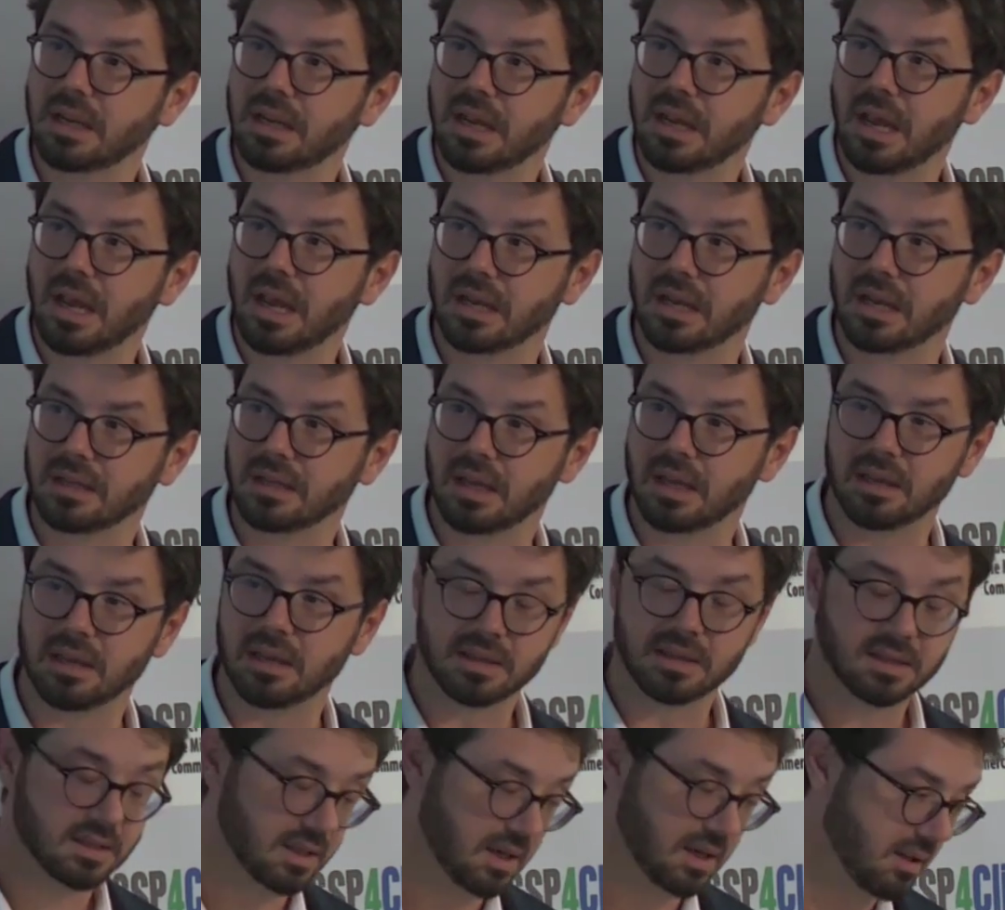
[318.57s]
And
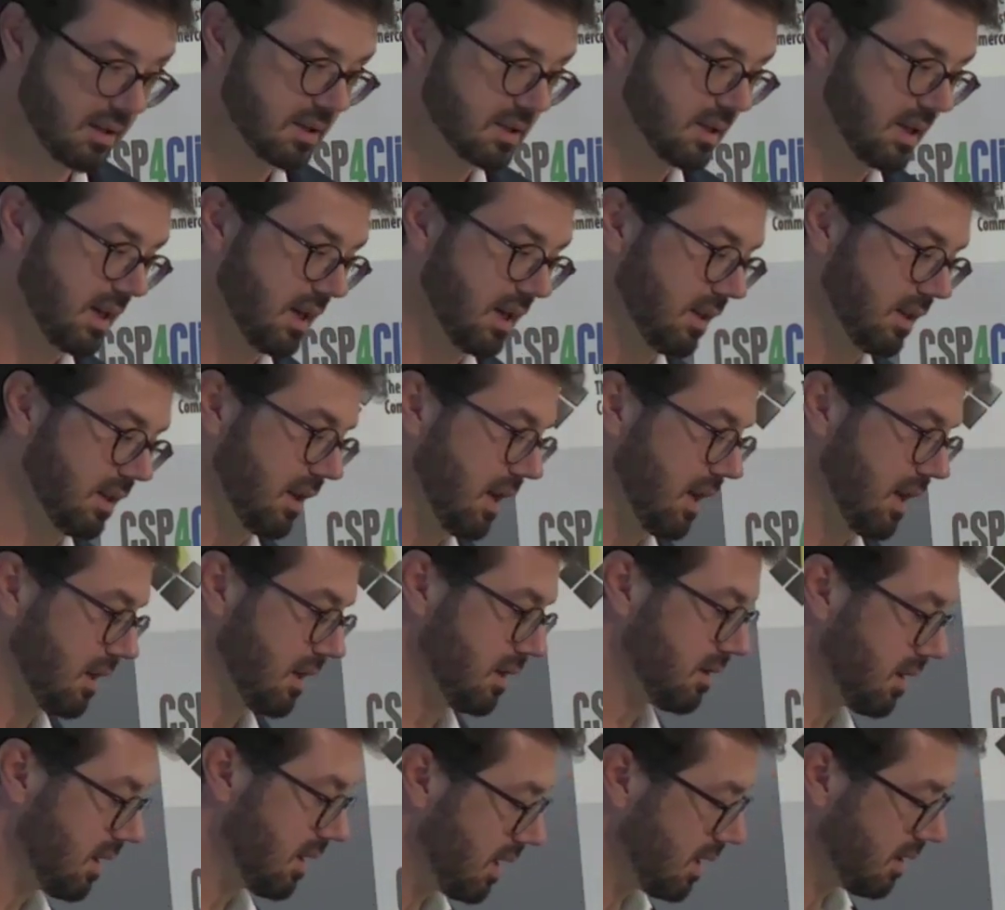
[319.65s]
this is another slide that
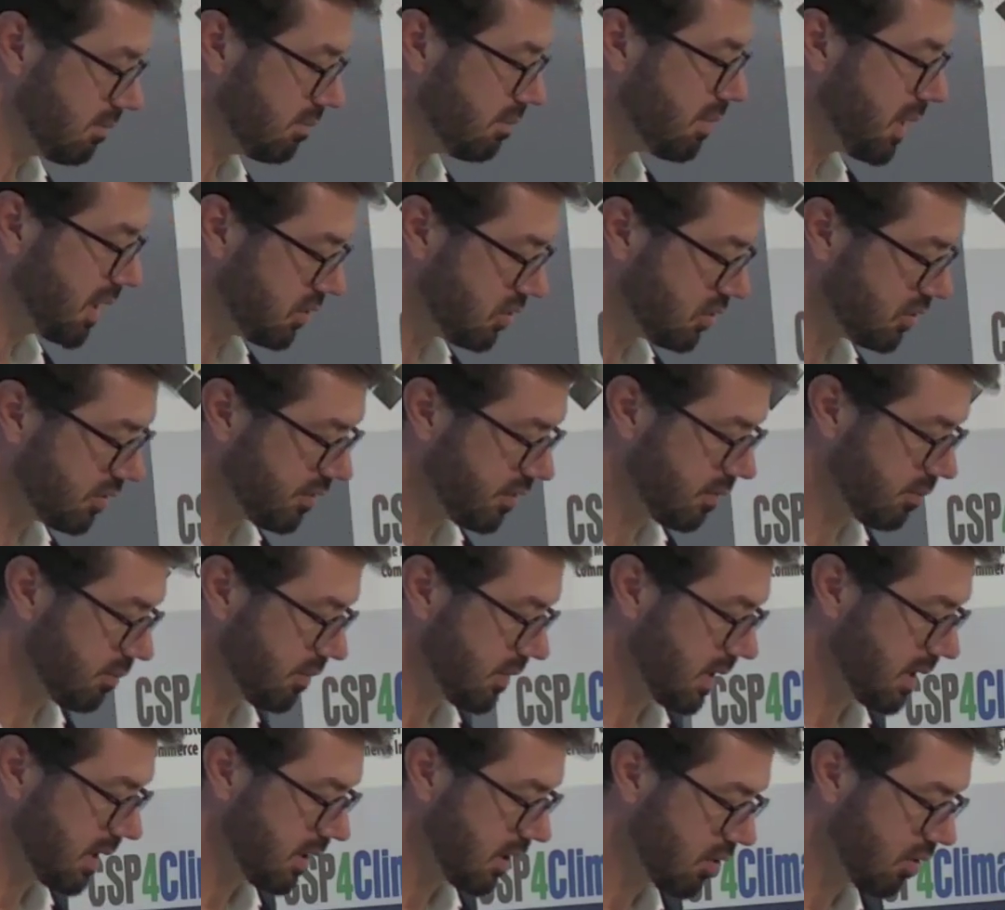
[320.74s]
I pinched from
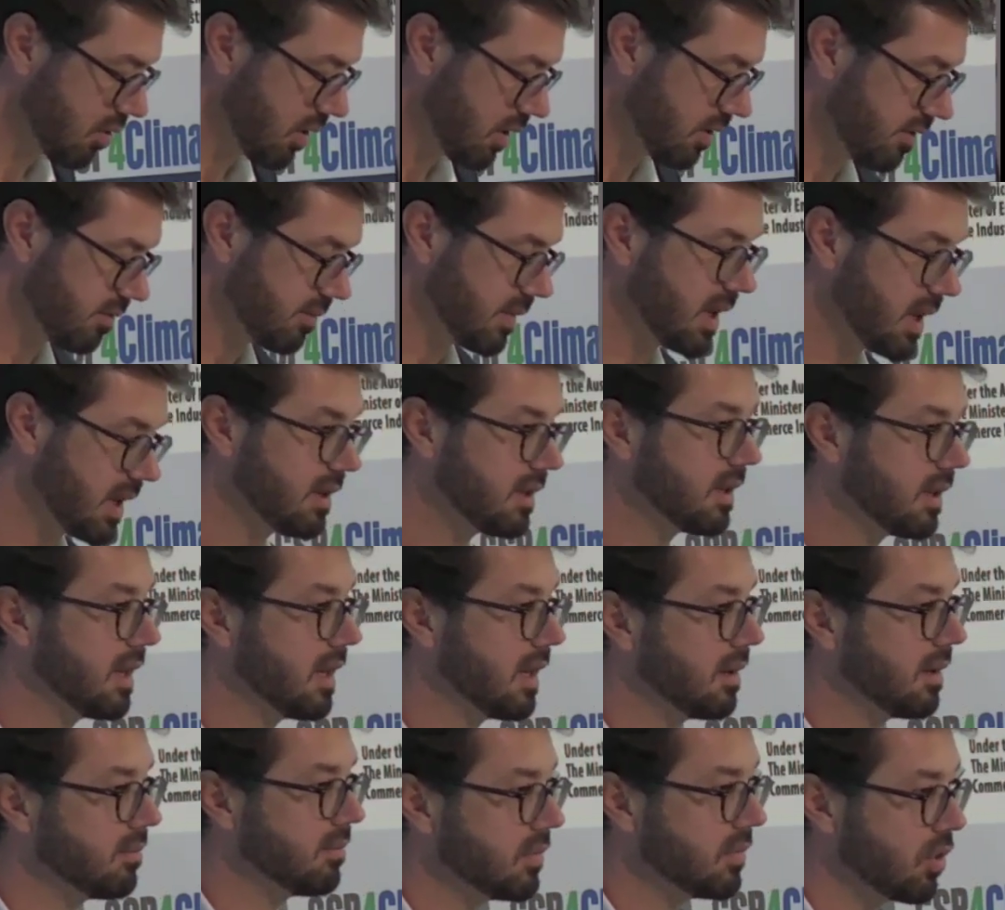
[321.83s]
a colleague of mine,
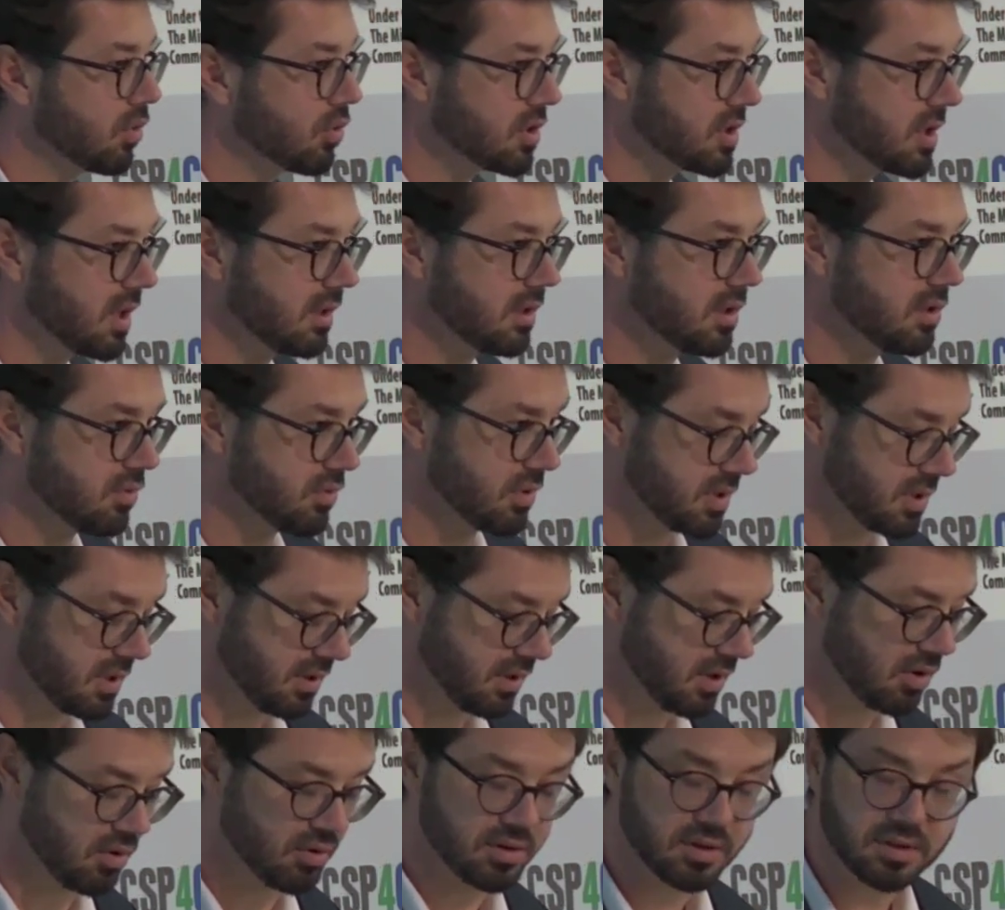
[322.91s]
Yorgos Ziktis, was in
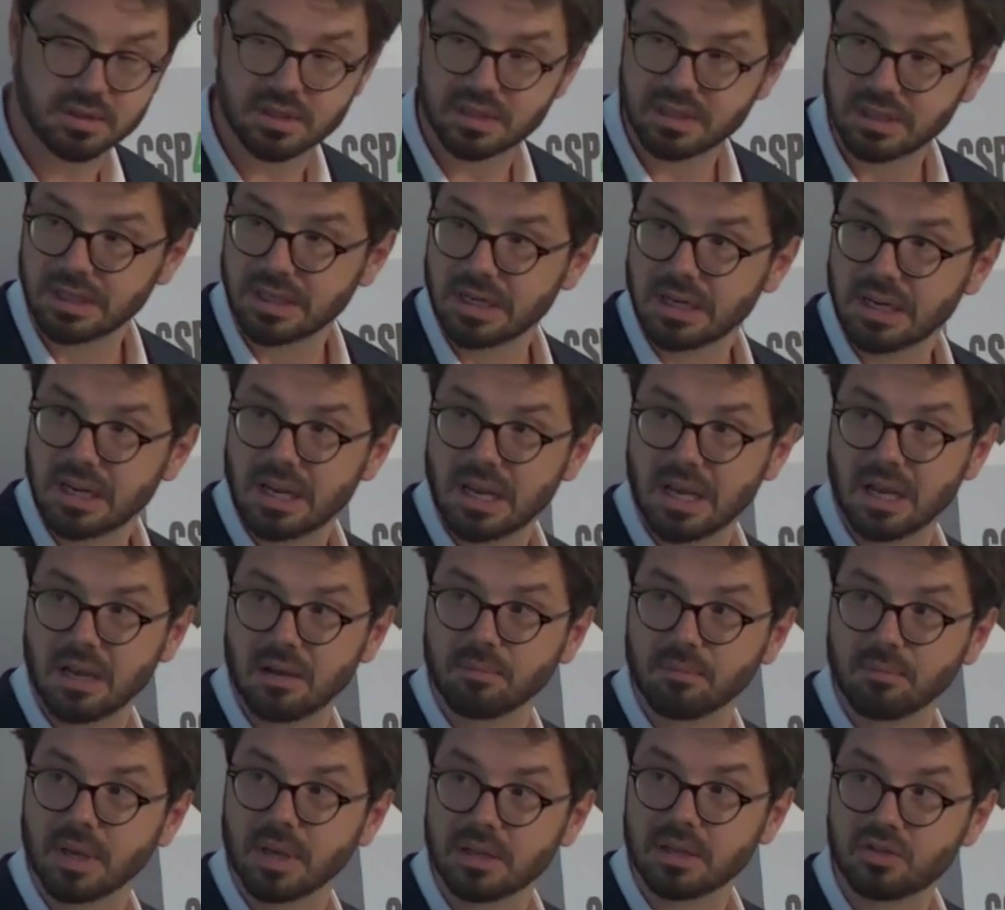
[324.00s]
the audience.
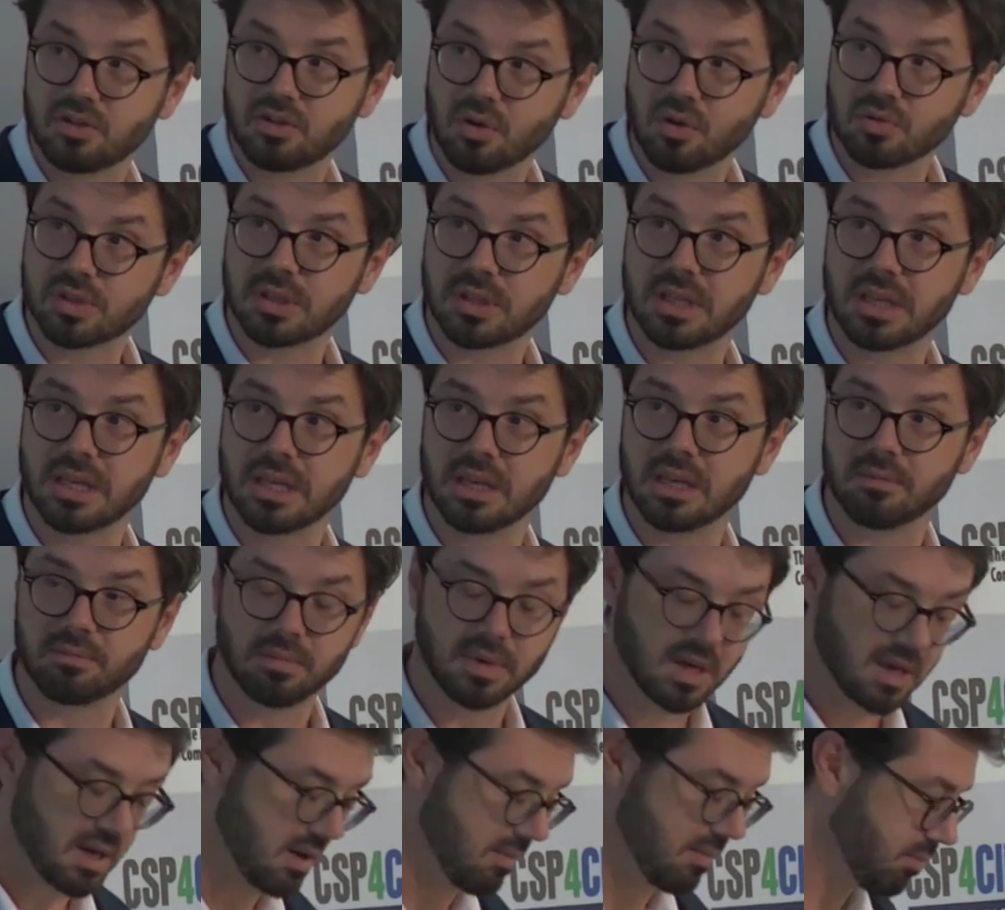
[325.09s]
It shows the
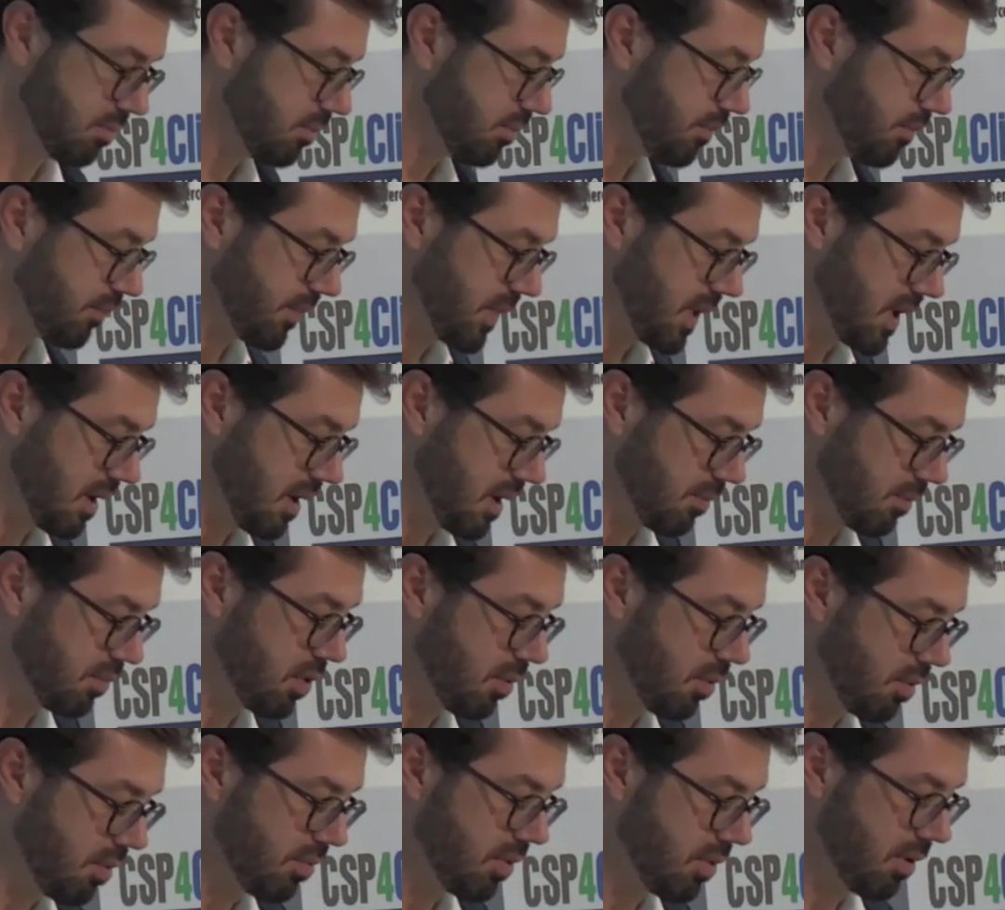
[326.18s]

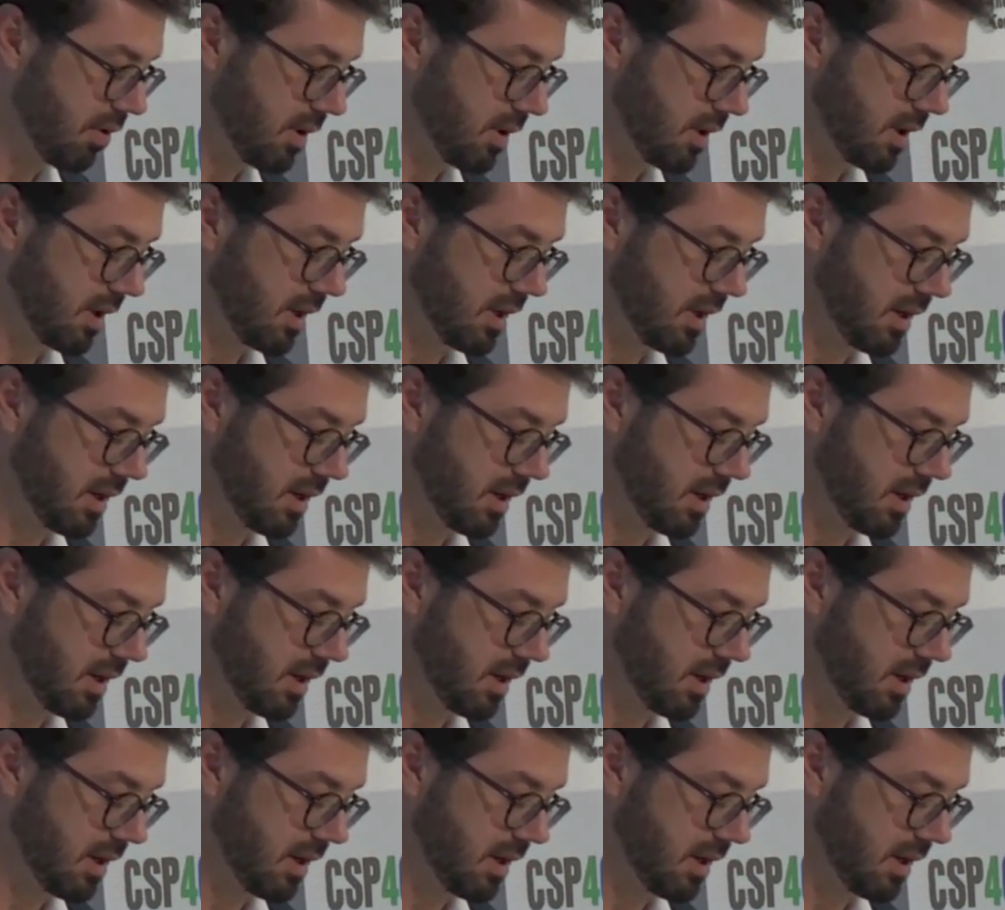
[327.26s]
probable